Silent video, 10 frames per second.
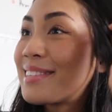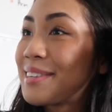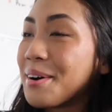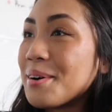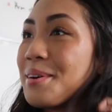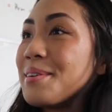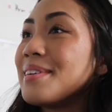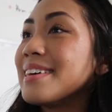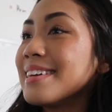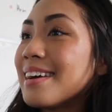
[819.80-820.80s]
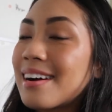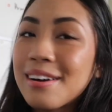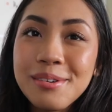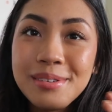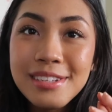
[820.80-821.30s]
So yeah,
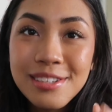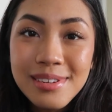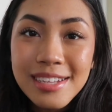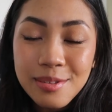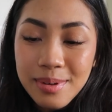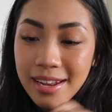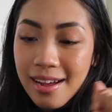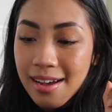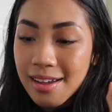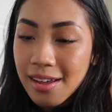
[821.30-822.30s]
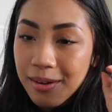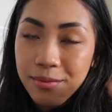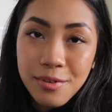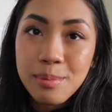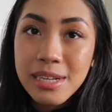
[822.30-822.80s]
I only do this when I
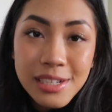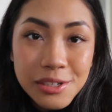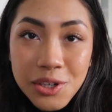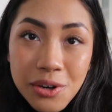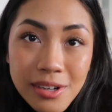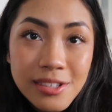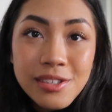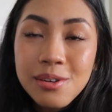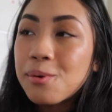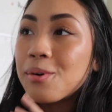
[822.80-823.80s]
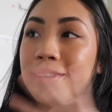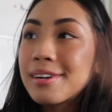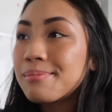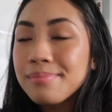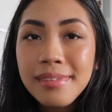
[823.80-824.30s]
am filming TikToks
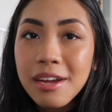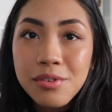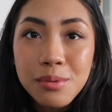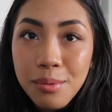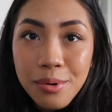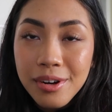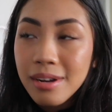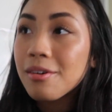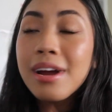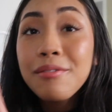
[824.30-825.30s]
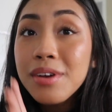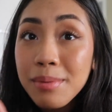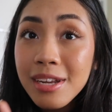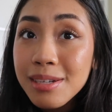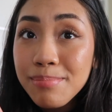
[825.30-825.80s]
or I feel bored or having
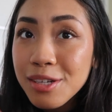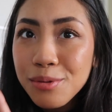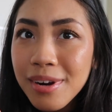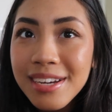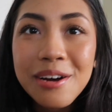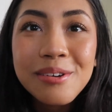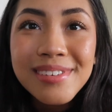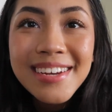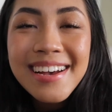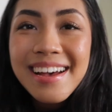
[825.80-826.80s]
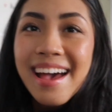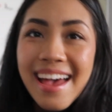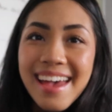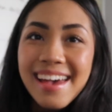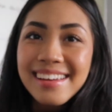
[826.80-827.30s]
a mental breakdown.
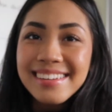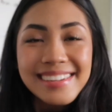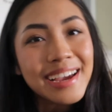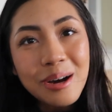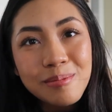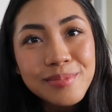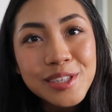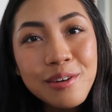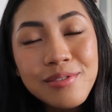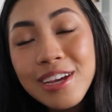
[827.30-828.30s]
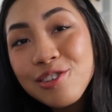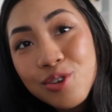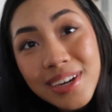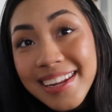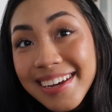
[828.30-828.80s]
And yeah, so if you
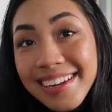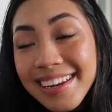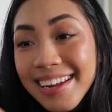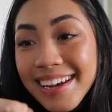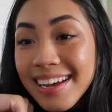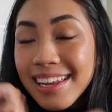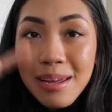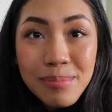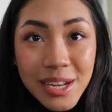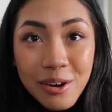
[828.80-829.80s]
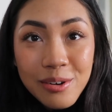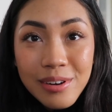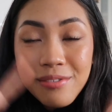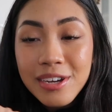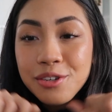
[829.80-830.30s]
enjoyed it, let me
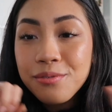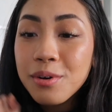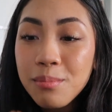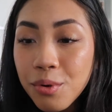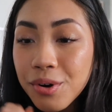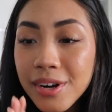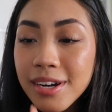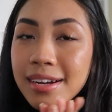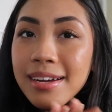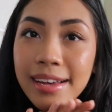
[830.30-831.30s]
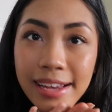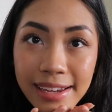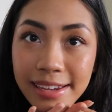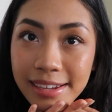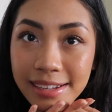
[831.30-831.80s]
know if I should film more.
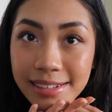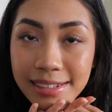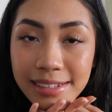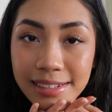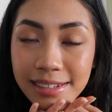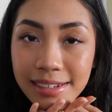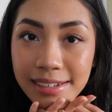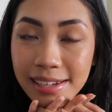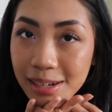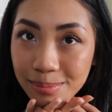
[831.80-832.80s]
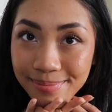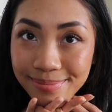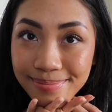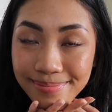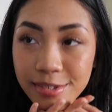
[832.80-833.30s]
And yeah,
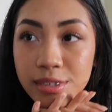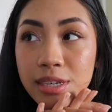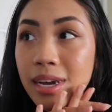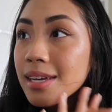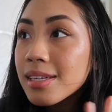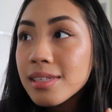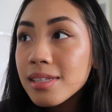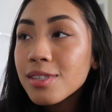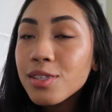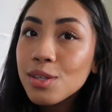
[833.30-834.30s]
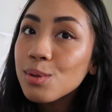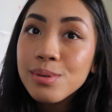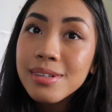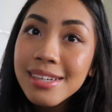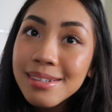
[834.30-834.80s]
I'll see you guys
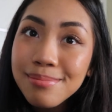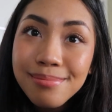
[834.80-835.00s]
soon.